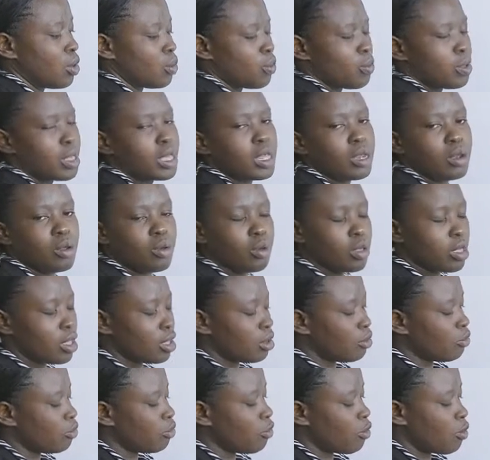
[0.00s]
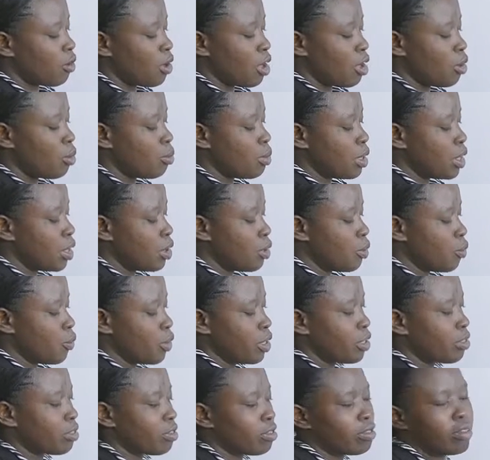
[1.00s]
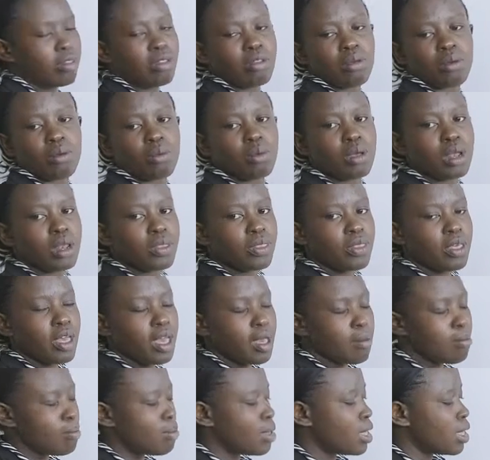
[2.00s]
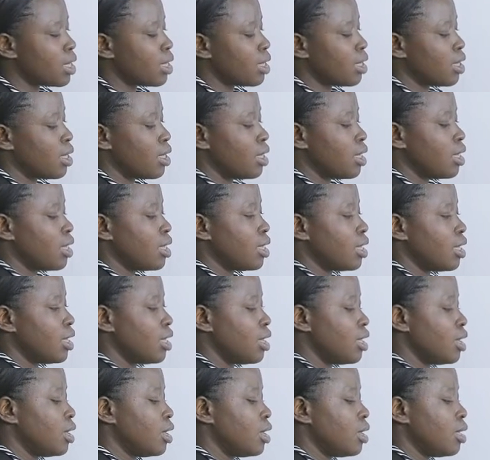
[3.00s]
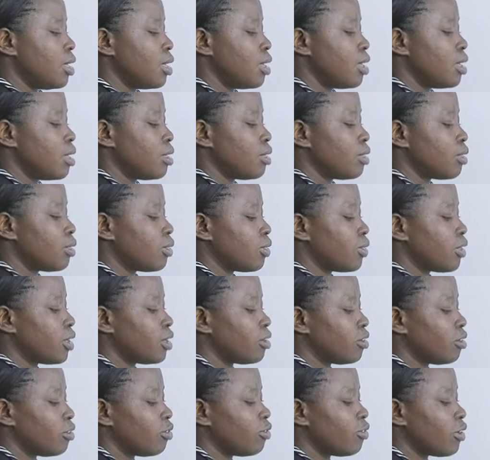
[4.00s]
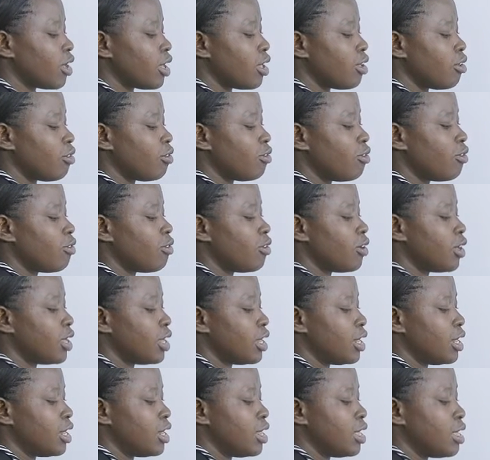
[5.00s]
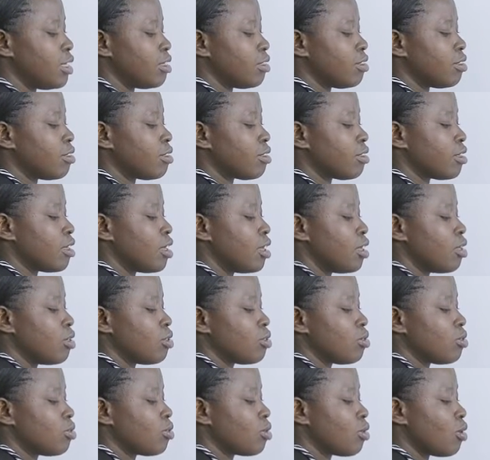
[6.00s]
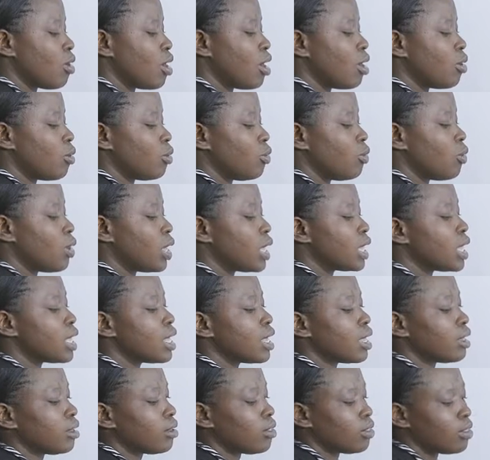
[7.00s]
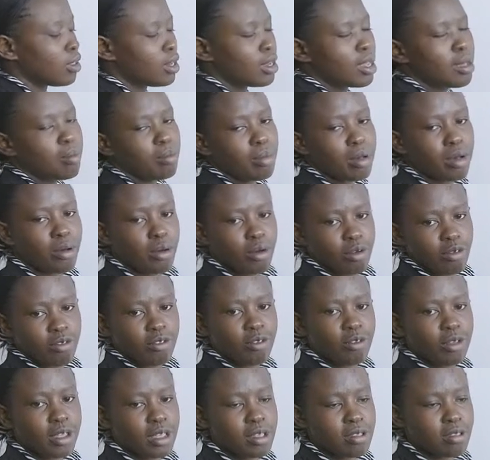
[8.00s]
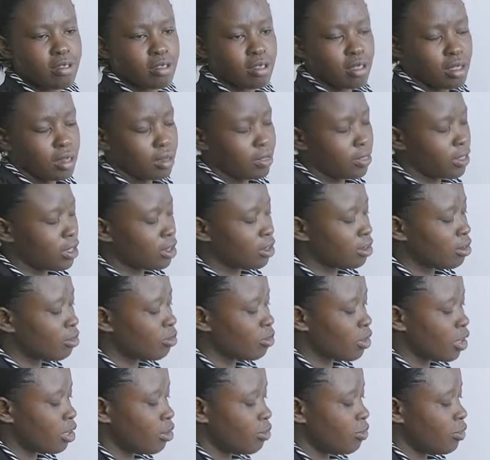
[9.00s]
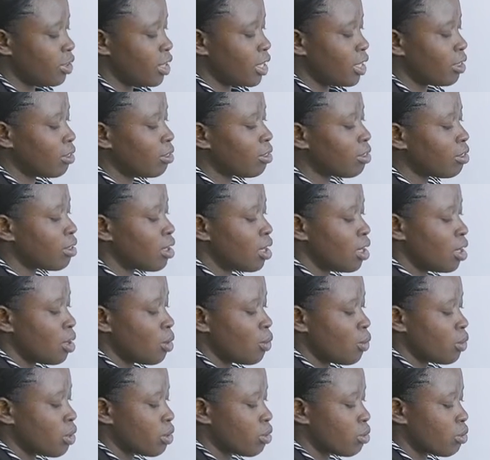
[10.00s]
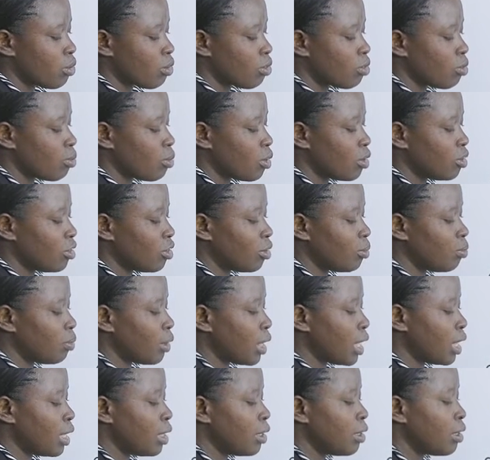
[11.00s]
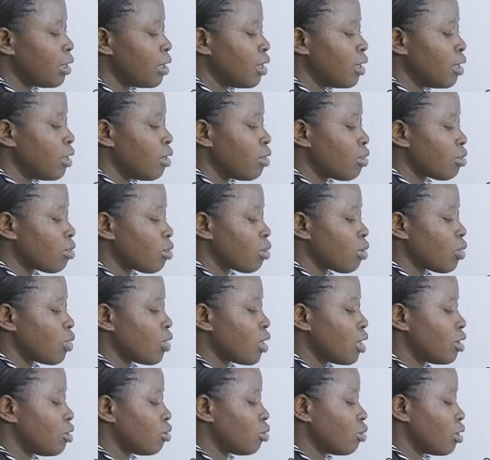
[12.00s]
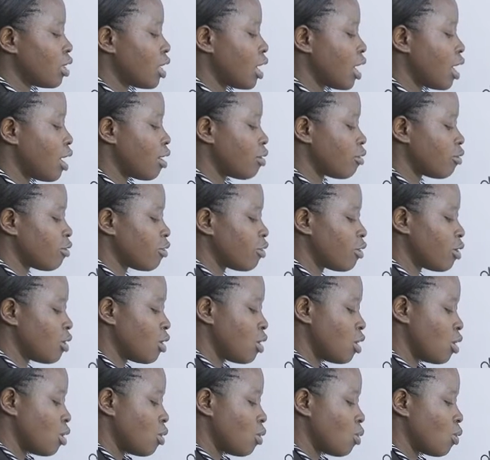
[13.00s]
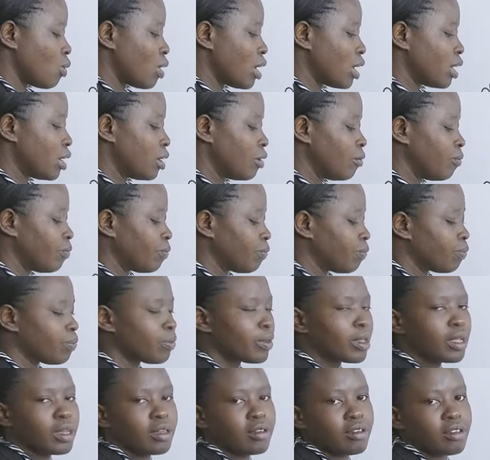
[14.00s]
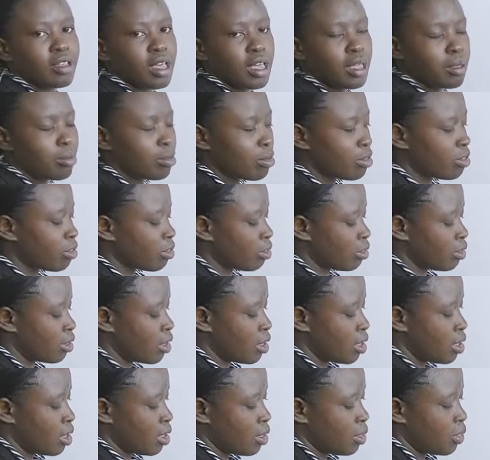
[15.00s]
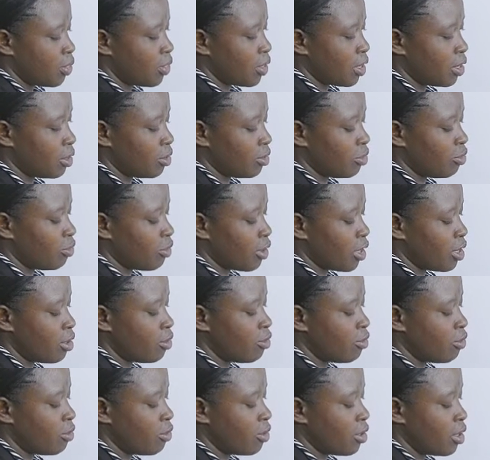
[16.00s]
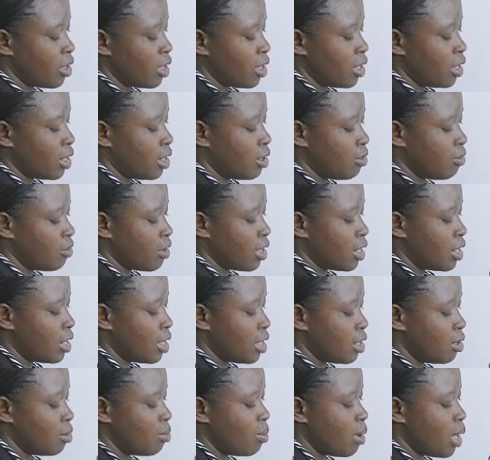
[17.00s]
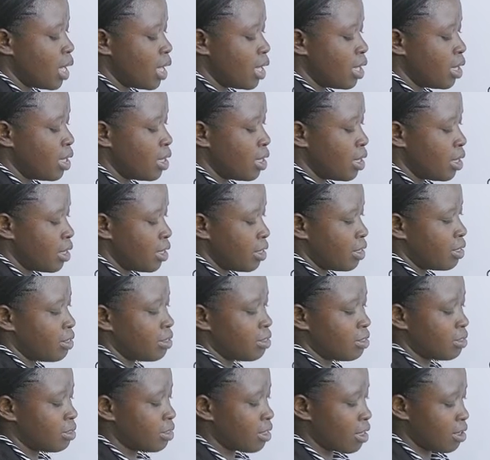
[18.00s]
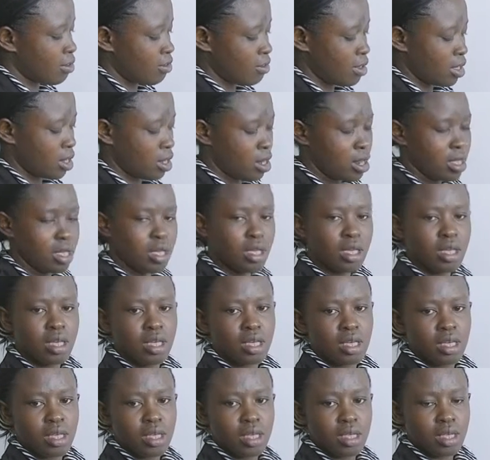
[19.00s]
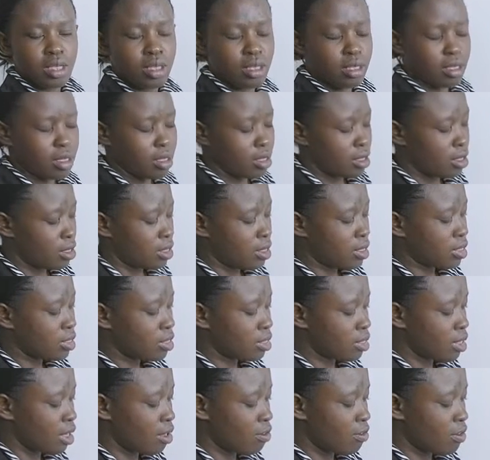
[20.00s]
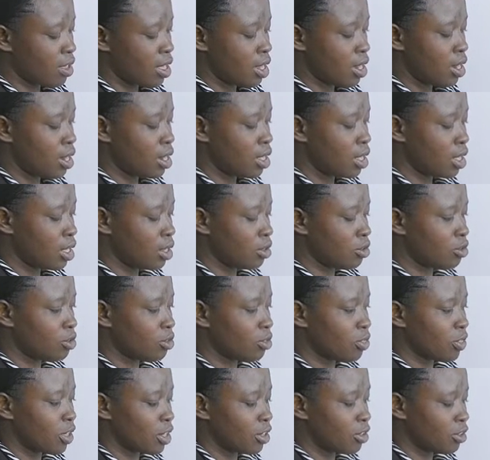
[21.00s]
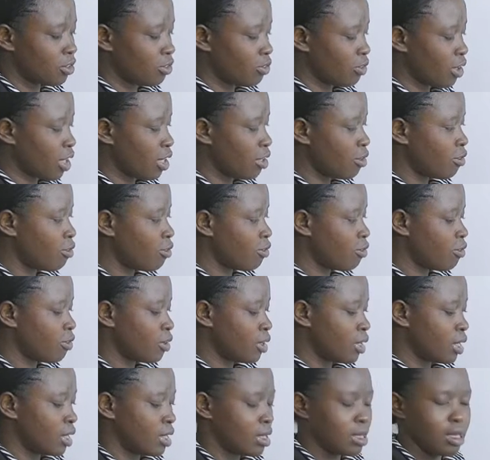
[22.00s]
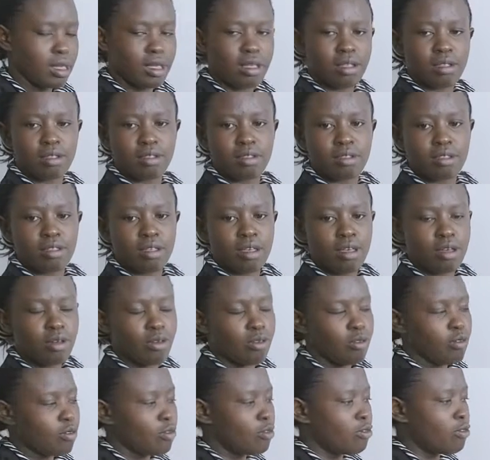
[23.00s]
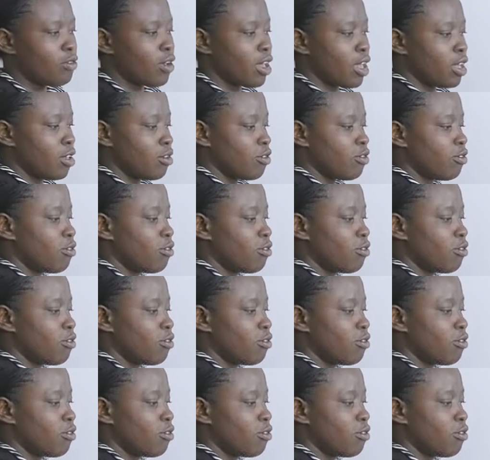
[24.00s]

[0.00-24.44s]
we are looking for how many weeks will there be in 35 days. So how do I get the number of weeks in 35 days? We cross multiply so that we have 1 times 35 divided by 7. 7 into 35 is 5.